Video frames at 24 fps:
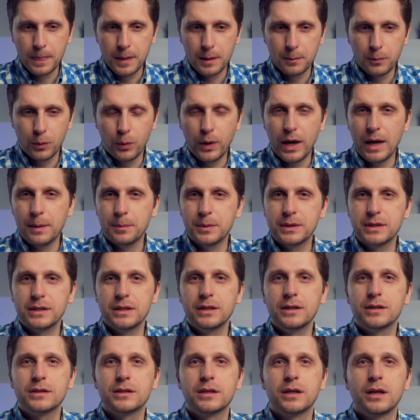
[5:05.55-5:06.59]
but what happens
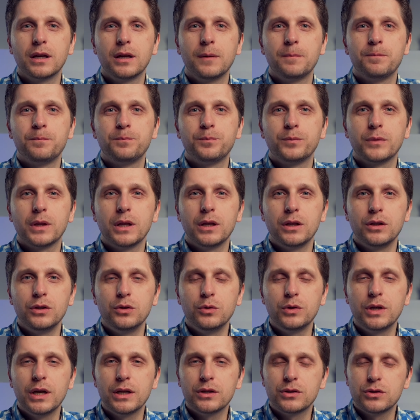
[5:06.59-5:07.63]
is you get